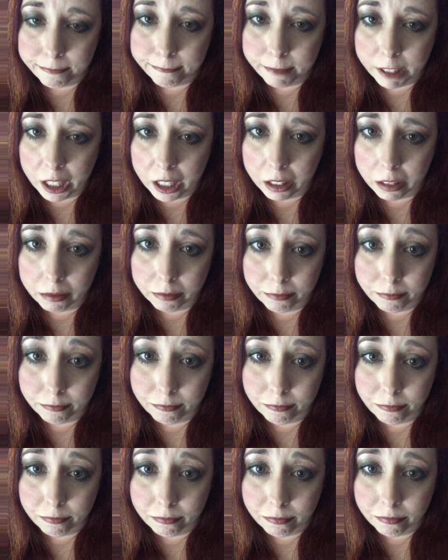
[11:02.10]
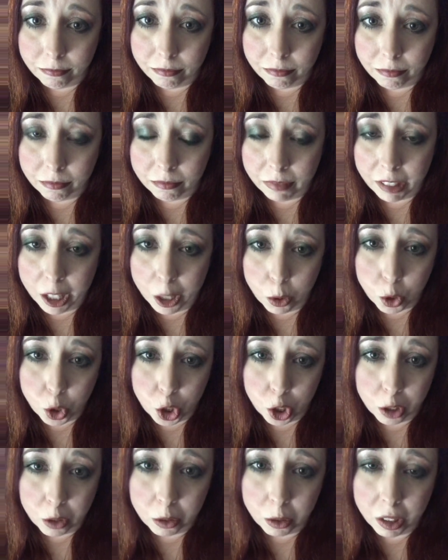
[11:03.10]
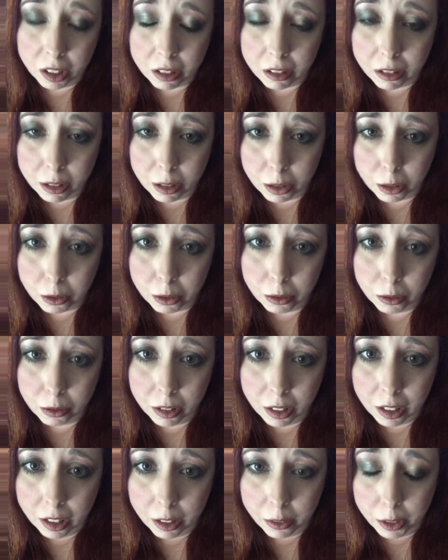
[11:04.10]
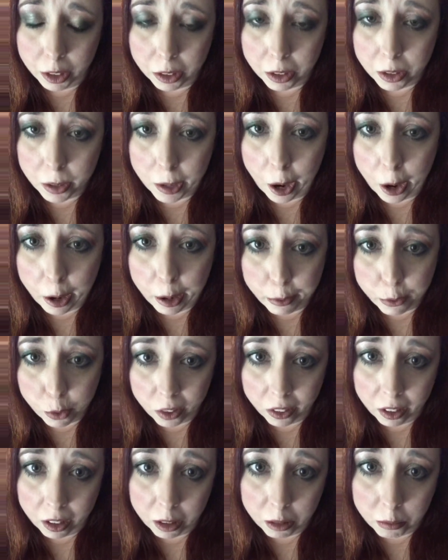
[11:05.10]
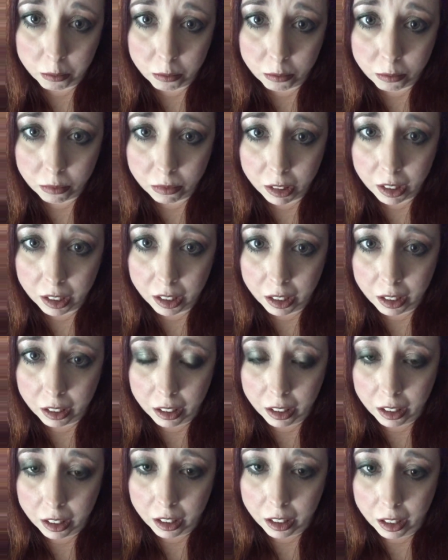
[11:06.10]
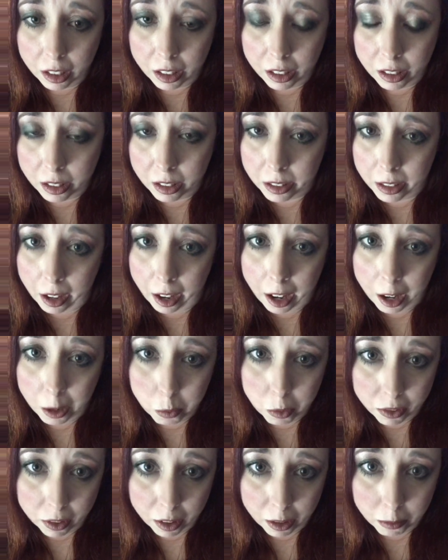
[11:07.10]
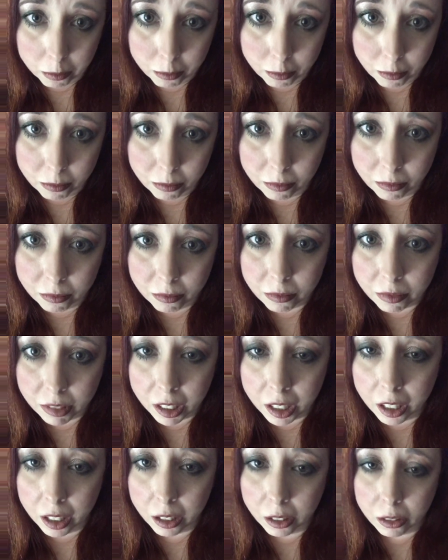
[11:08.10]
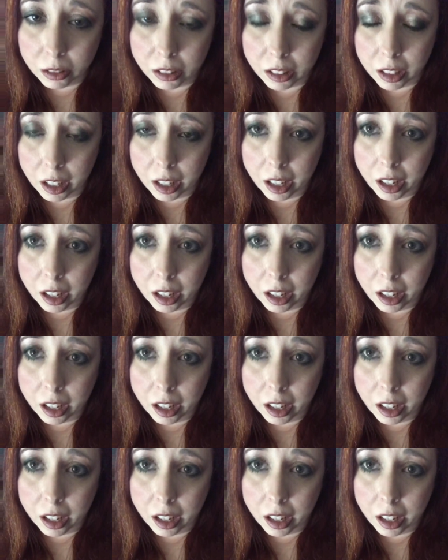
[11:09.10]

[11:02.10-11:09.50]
you know, guilt you into feeling sorry for them, into staying with them. You know,